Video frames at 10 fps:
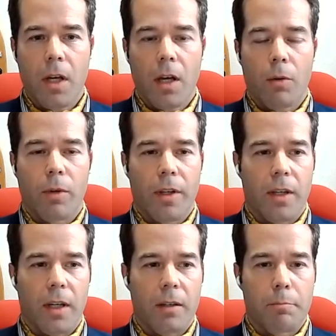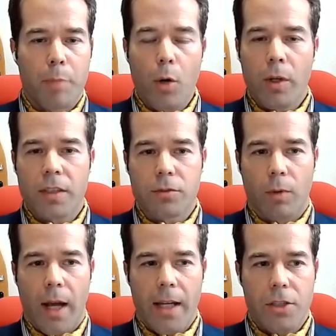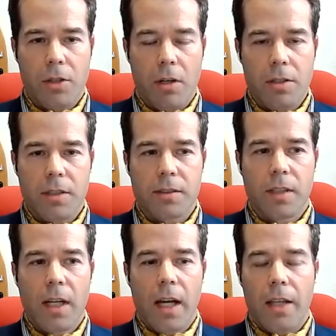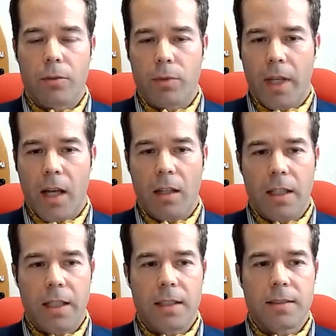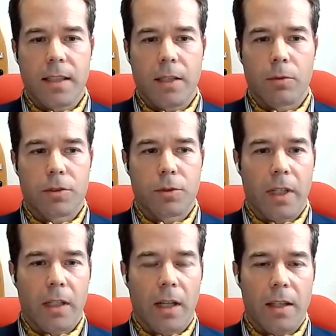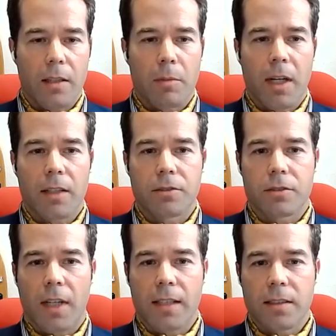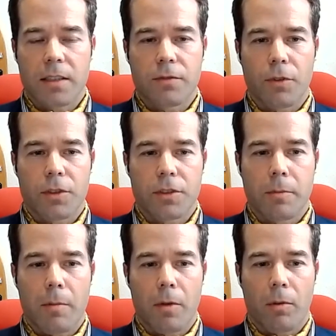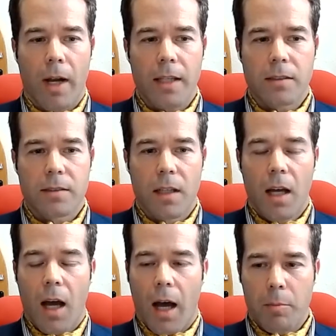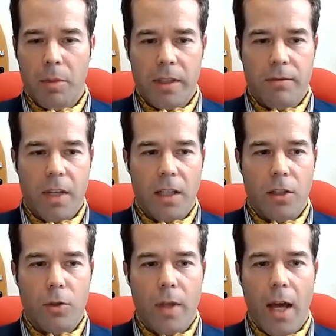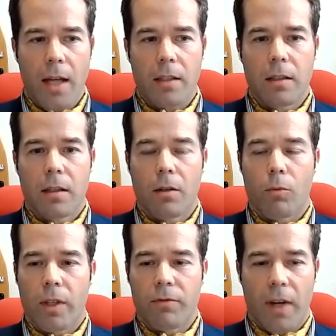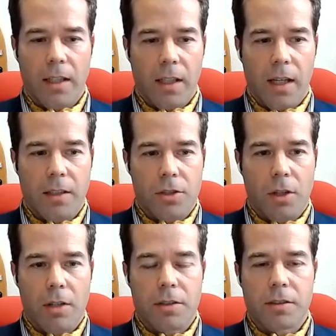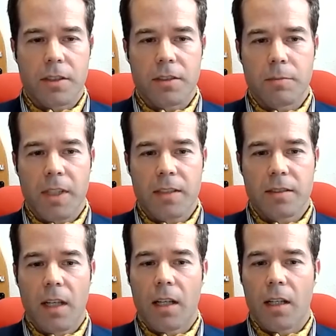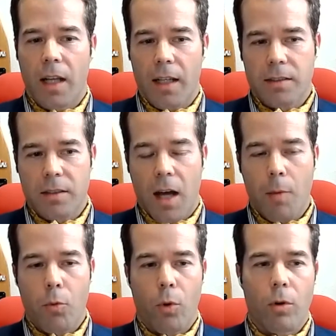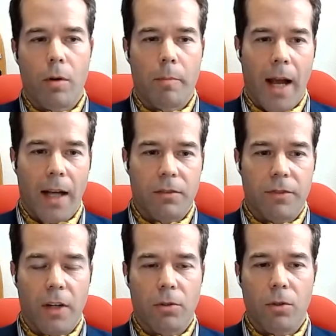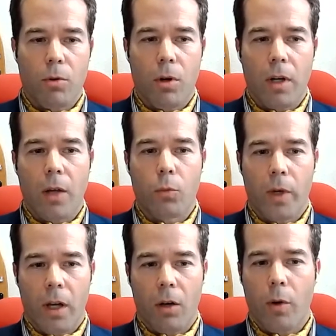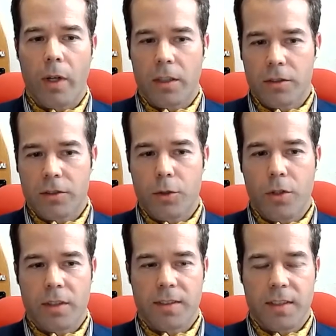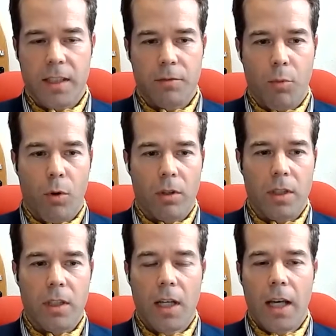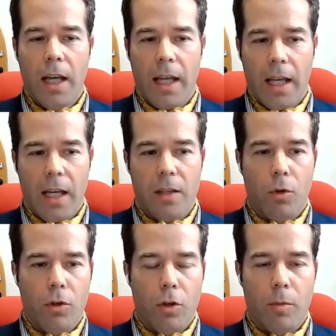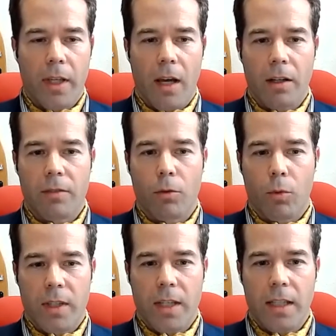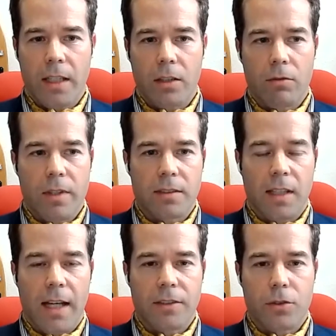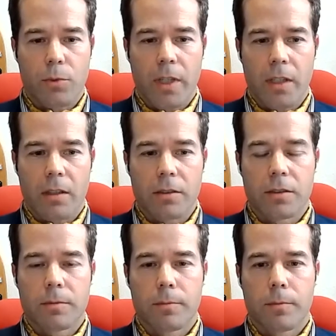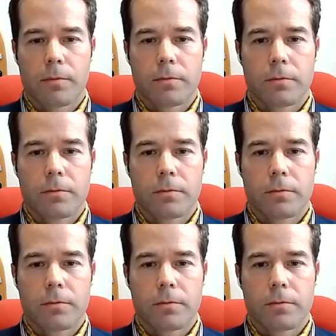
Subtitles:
him with bogus riot charges. And the reality is he was doing nothing but exercising his First Amendment rights. I believe they knew that. We finally got the charges dismissed. Next stop, we're going back to federal court, and we are going to sue the city of Portland and the Multnomah County for what they did over these last 3 years.